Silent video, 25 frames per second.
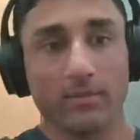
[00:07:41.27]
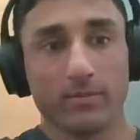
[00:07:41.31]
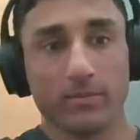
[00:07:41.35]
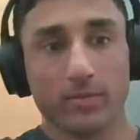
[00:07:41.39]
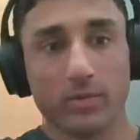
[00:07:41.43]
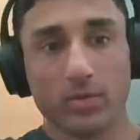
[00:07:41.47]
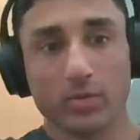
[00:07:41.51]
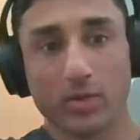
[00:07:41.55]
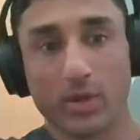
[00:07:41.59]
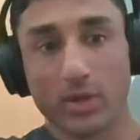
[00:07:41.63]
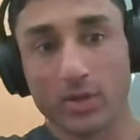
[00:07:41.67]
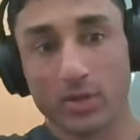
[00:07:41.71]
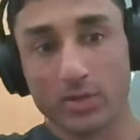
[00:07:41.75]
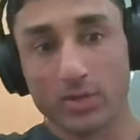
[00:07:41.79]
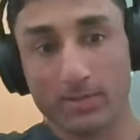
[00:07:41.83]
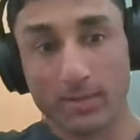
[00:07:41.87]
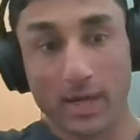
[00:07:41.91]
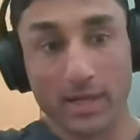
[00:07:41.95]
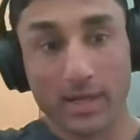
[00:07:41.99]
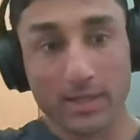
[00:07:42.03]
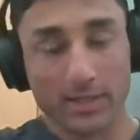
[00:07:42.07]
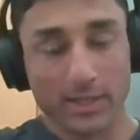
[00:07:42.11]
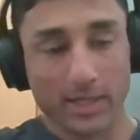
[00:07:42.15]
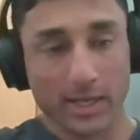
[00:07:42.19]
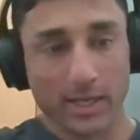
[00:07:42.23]
structure
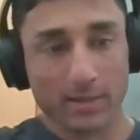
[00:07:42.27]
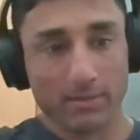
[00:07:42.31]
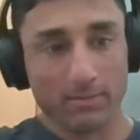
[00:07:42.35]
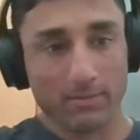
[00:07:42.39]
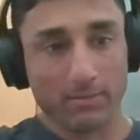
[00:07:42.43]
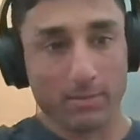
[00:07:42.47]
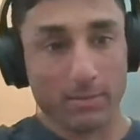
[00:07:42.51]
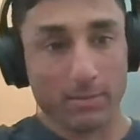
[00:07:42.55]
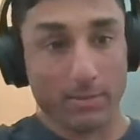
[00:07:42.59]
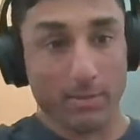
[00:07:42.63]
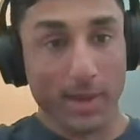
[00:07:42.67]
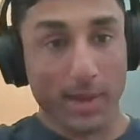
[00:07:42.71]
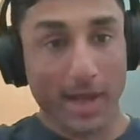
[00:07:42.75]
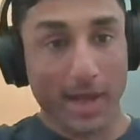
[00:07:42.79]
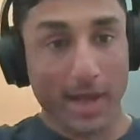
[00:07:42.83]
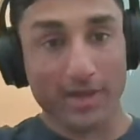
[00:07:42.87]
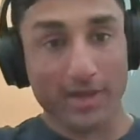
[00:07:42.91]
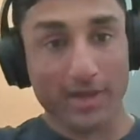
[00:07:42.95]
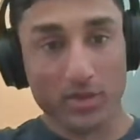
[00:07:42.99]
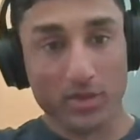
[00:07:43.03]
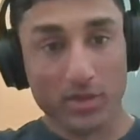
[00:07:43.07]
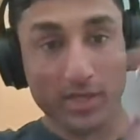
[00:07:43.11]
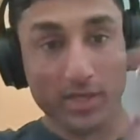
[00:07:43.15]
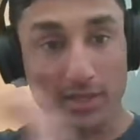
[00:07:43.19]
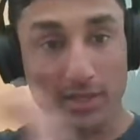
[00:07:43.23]
my day and
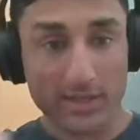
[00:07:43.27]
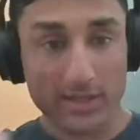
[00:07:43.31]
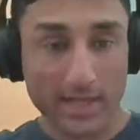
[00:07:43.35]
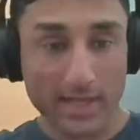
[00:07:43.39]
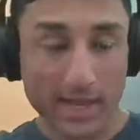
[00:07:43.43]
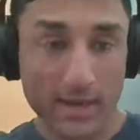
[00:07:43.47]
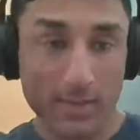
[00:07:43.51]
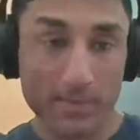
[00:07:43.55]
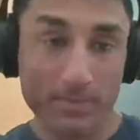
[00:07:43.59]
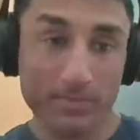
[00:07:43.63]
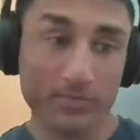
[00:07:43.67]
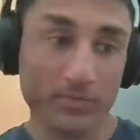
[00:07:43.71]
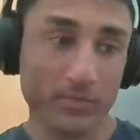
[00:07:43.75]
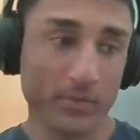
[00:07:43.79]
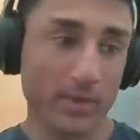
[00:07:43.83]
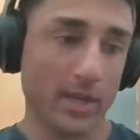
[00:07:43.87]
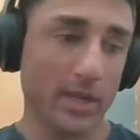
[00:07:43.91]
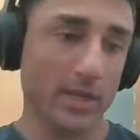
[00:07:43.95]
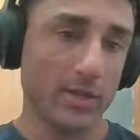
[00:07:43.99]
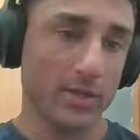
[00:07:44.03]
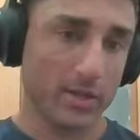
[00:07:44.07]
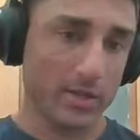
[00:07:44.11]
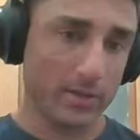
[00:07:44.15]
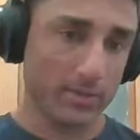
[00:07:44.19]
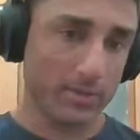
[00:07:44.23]
batch things out,
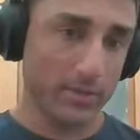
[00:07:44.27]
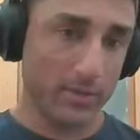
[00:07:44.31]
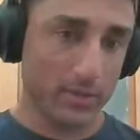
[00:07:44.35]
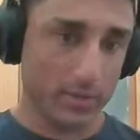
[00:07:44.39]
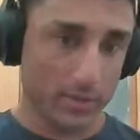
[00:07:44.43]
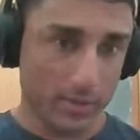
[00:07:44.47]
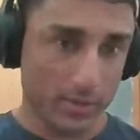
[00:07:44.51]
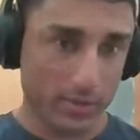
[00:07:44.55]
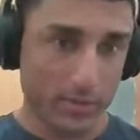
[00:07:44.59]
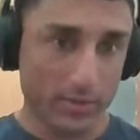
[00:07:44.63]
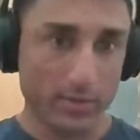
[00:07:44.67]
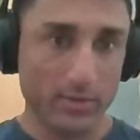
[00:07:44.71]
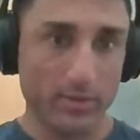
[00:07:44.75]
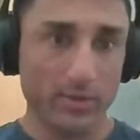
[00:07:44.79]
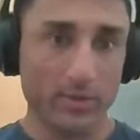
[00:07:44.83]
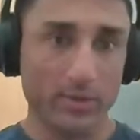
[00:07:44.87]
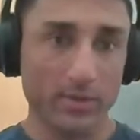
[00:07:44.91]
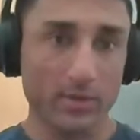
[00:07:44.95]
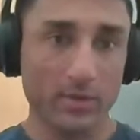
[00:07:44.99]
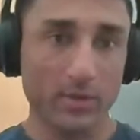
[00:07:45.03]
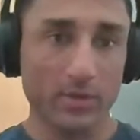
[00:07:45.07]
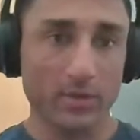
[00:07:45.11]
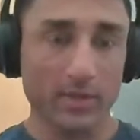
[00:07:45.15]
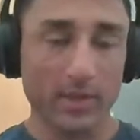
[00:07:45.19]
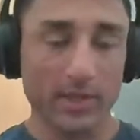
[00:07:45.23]
and you can
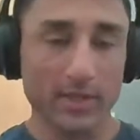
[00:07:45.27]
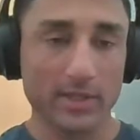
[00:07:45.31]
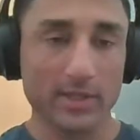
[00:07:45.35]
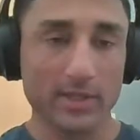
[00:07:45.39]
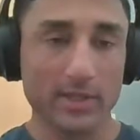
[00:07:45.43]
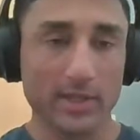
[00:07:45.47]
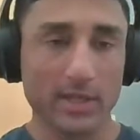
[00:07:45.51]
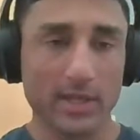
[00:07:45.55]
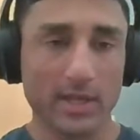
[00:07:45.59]
do this.